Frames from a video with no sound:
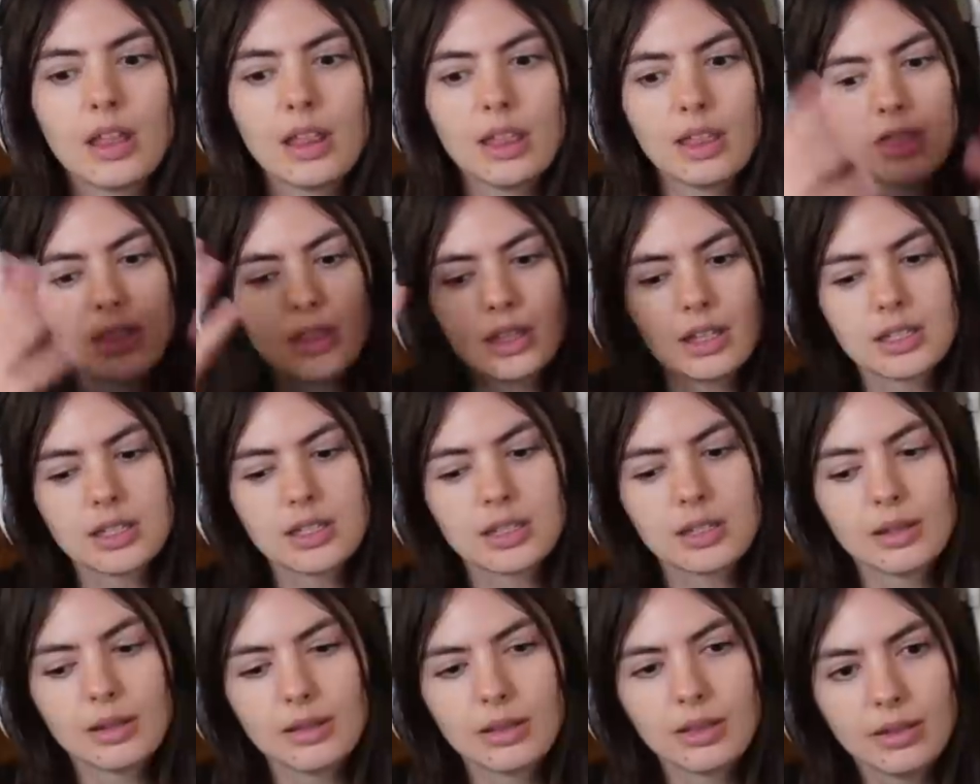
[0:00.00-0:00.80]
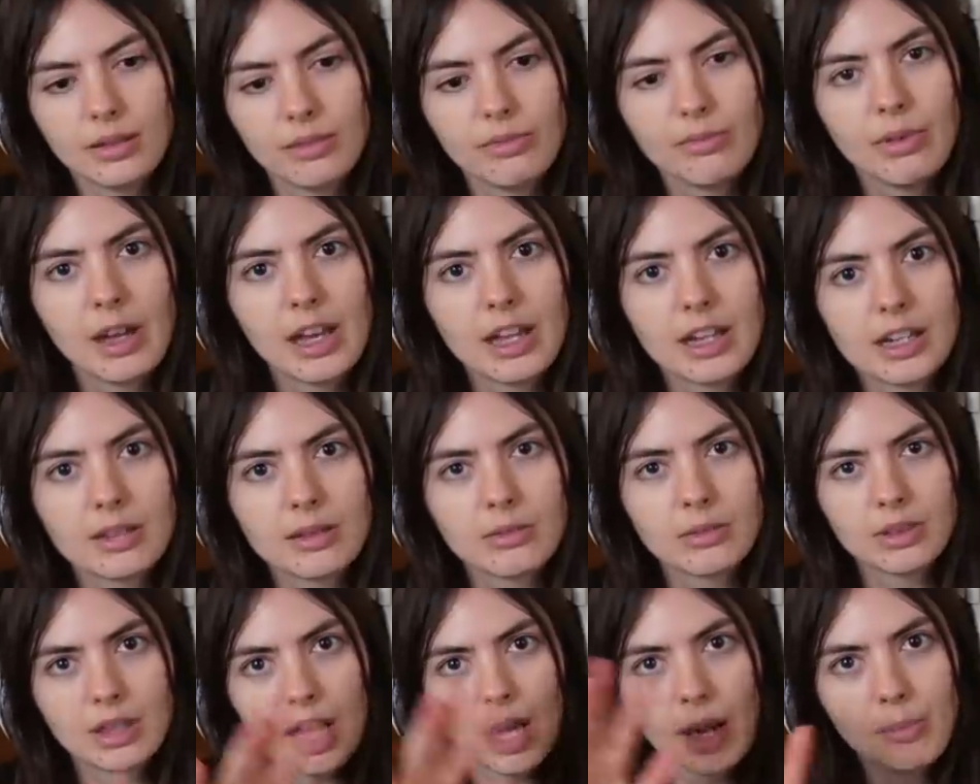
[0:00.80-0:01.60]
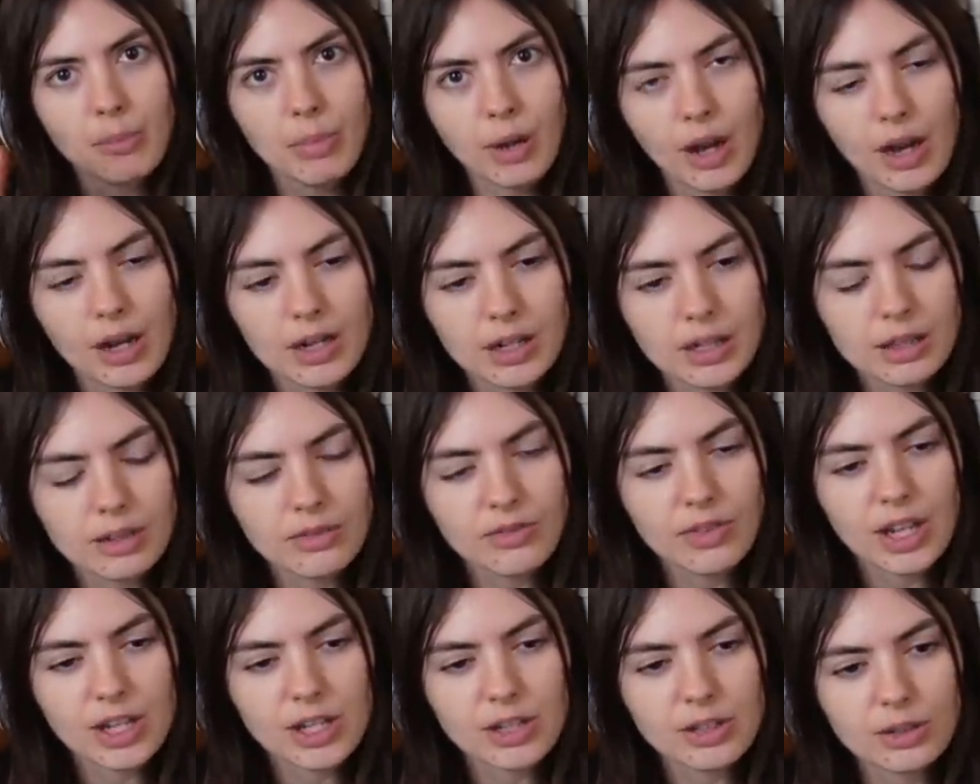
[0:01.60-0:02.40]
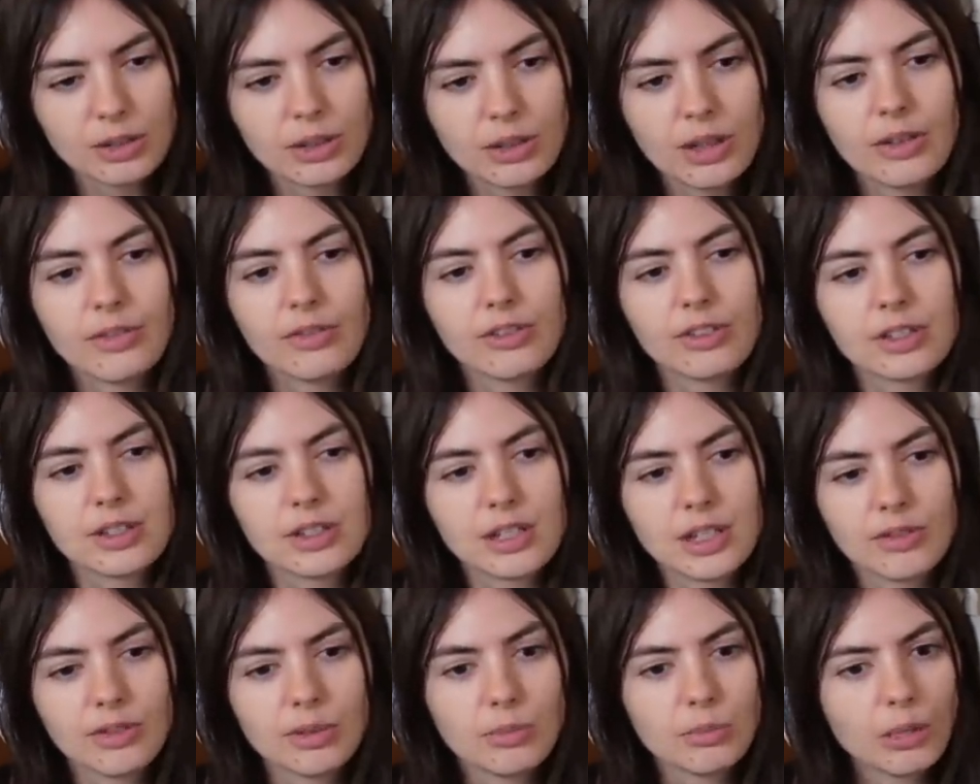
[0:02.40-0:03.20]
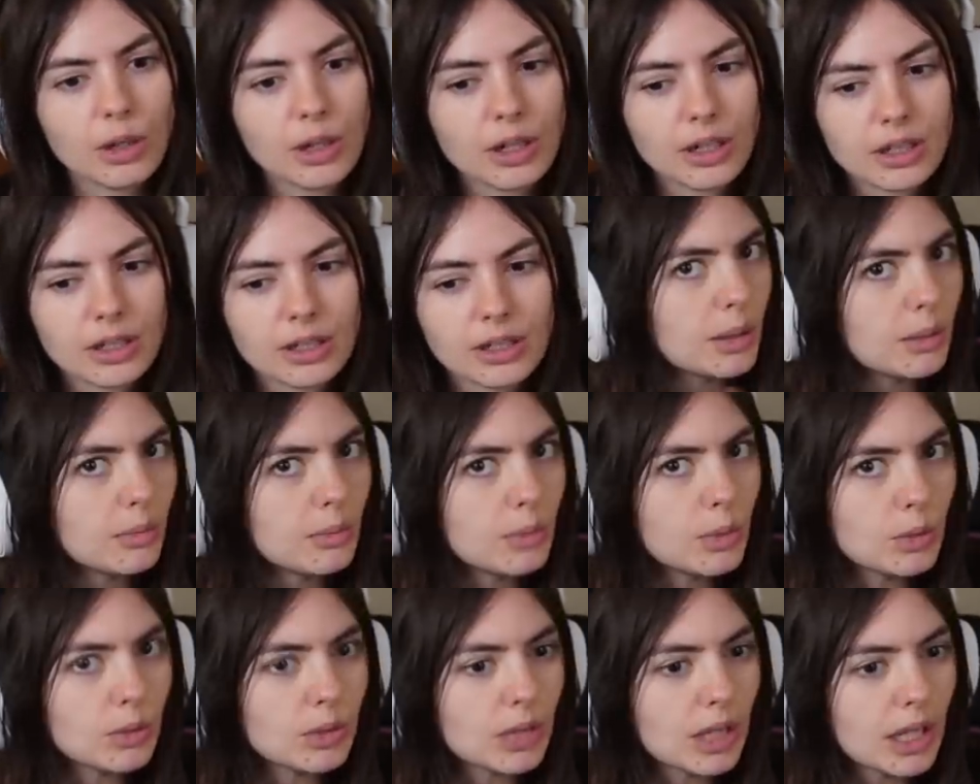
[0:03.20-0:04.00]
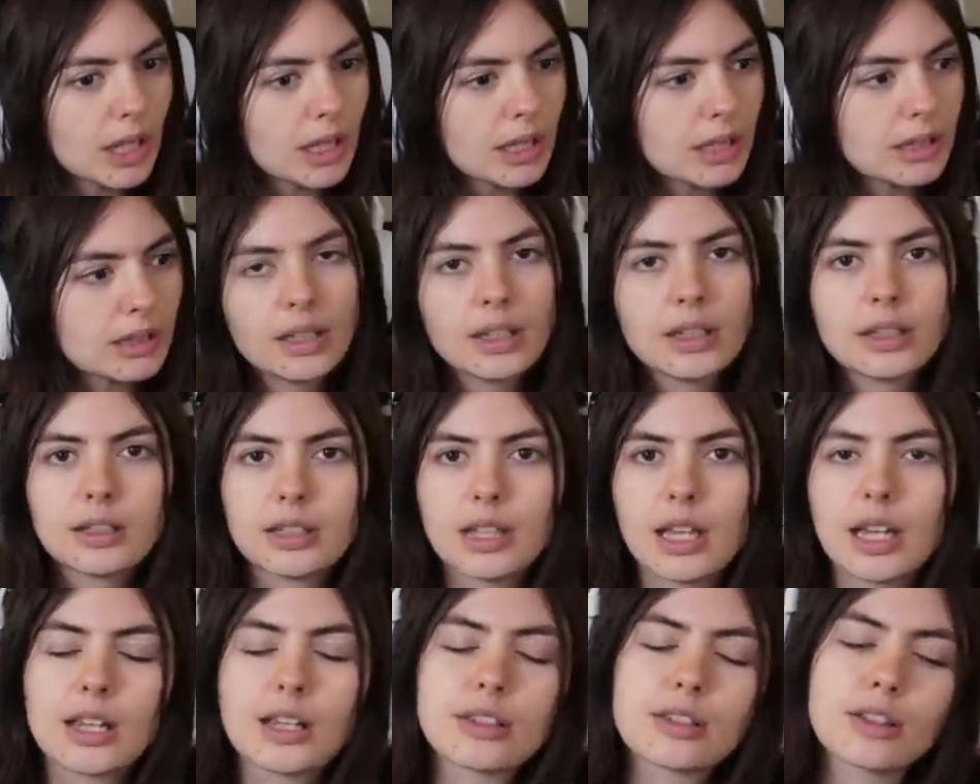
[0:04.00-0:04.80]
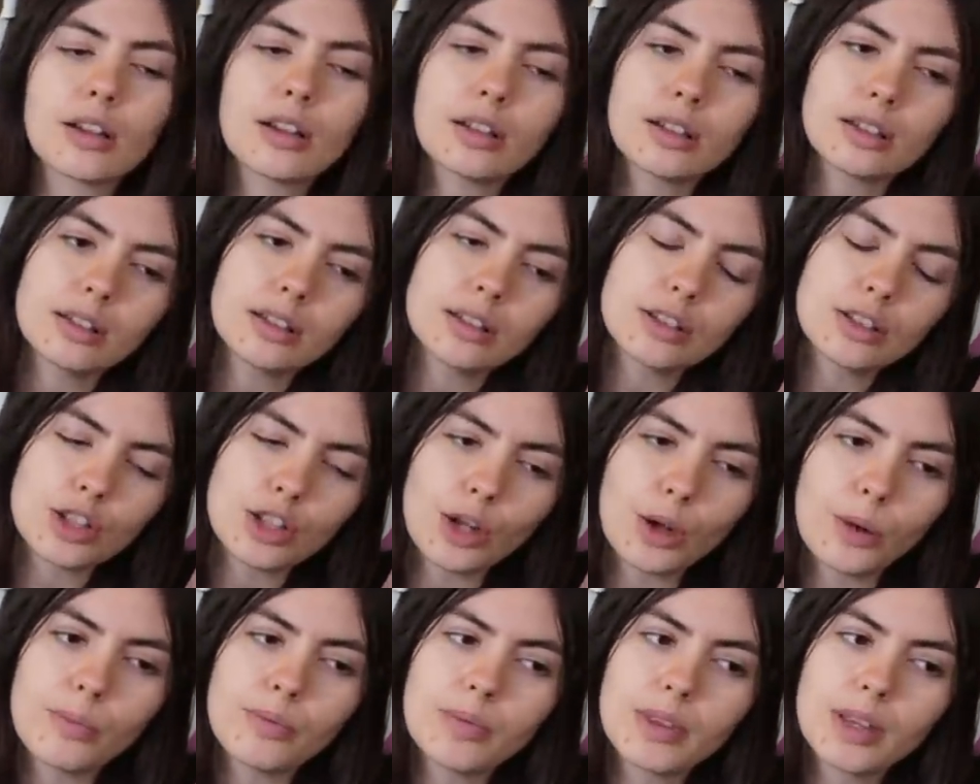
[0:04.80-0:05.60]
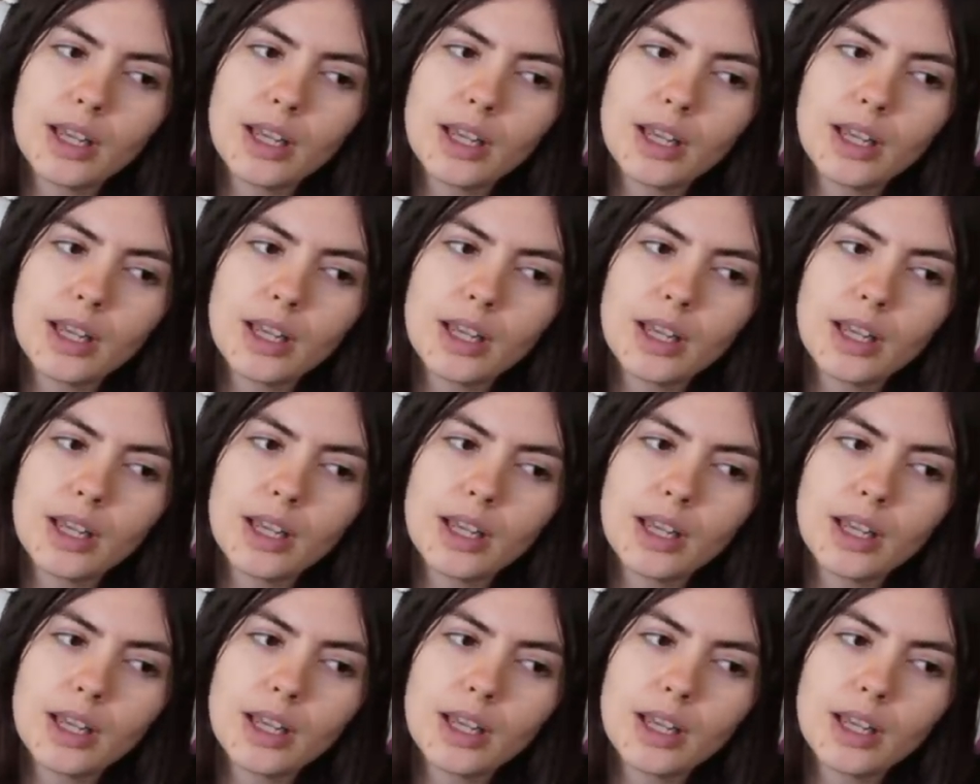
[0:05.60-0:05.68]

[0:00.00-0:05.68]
the body, the vessel of Stephen Mark Moon Knight takes on. So,